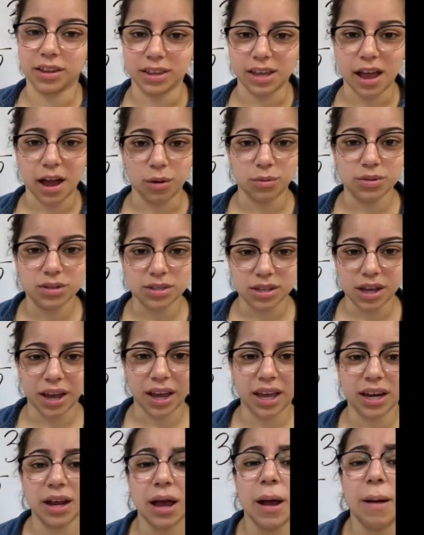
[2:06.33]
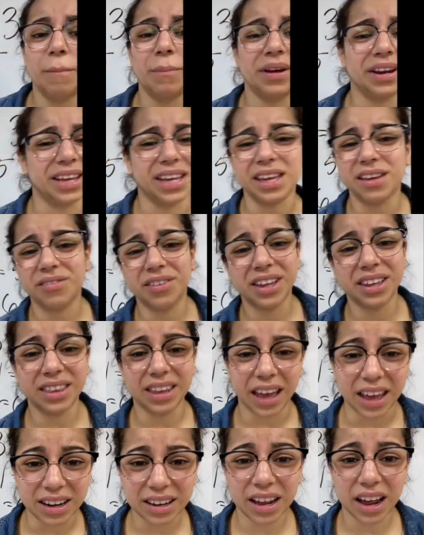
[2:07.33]
the outside, but even
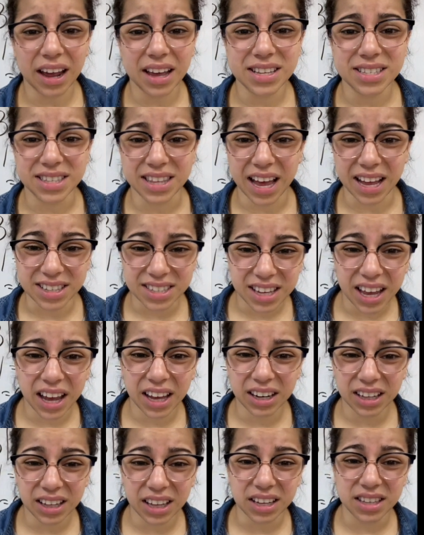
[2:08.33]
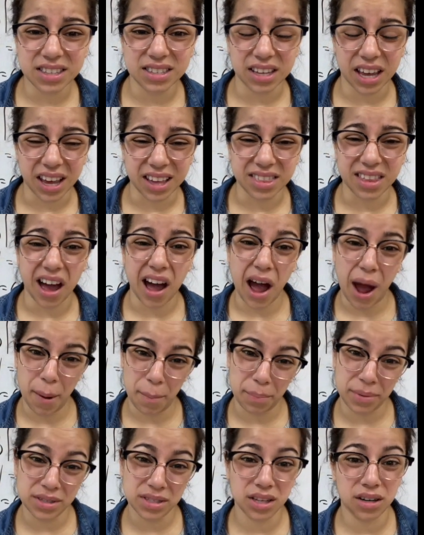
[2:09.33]
then, guys, that's kind of like saying the
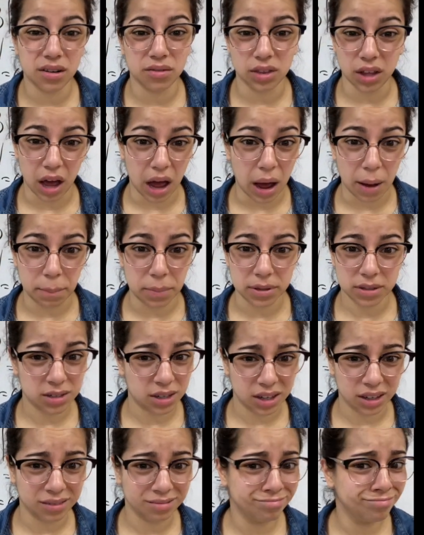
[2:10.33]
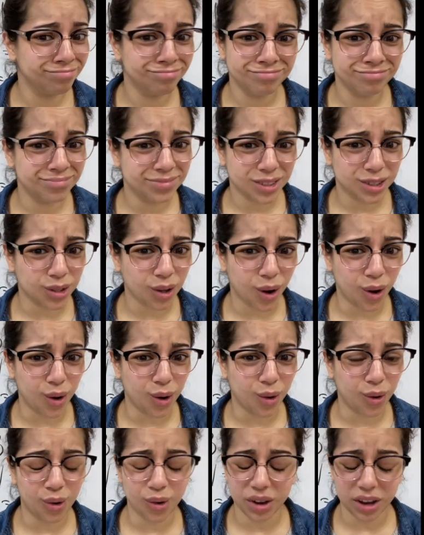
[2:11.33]
opposite of the opposite.
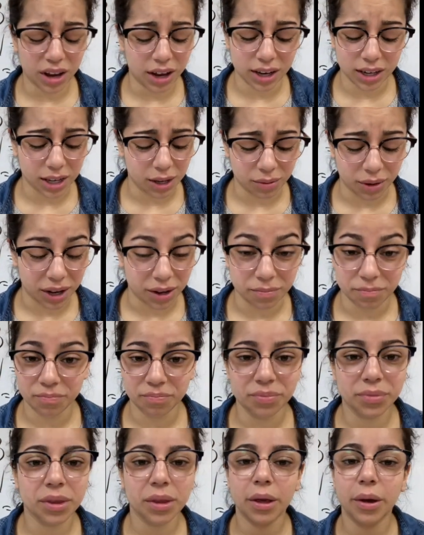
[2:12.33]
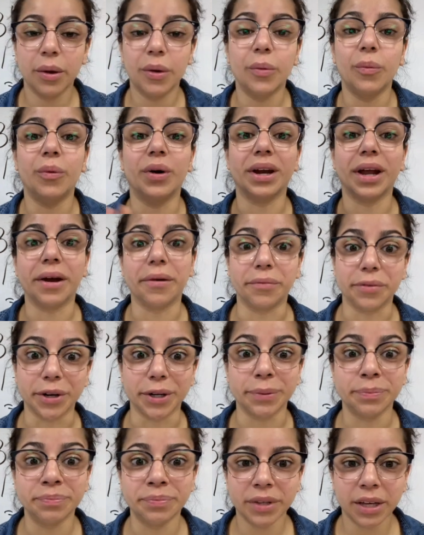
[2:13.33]
So anyway,
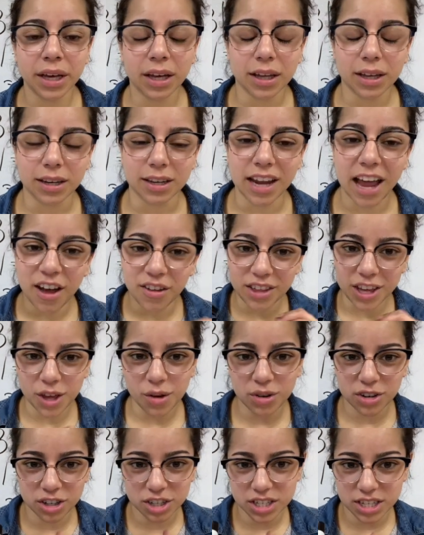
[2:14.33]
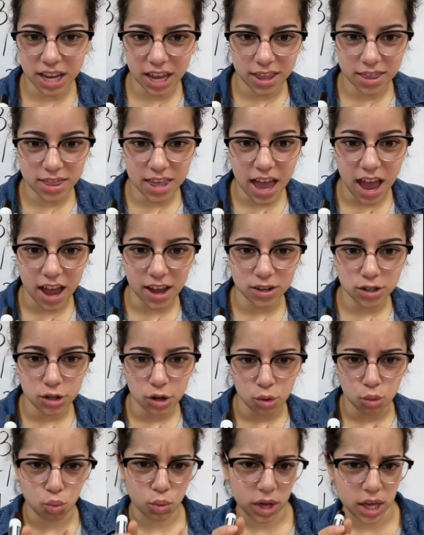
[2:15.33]
whatever. Now that you understand that,
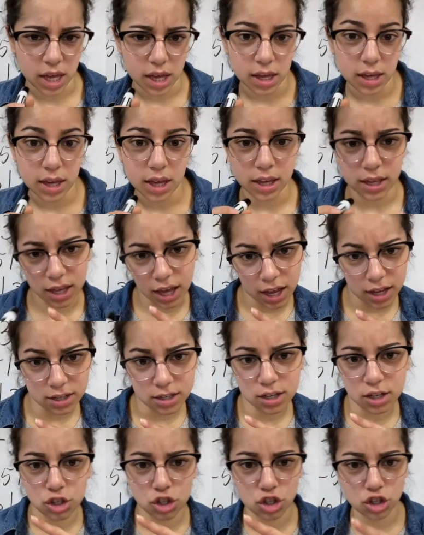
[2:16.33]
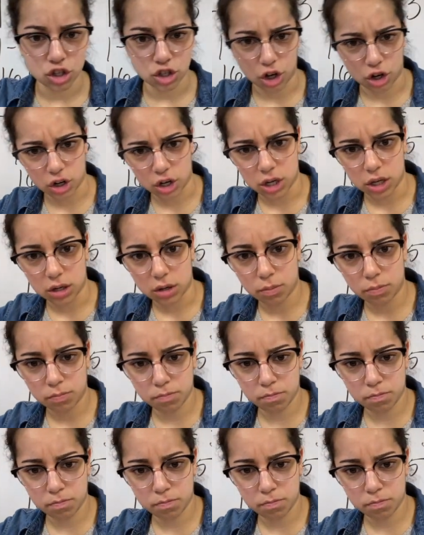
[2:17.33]
we can get started.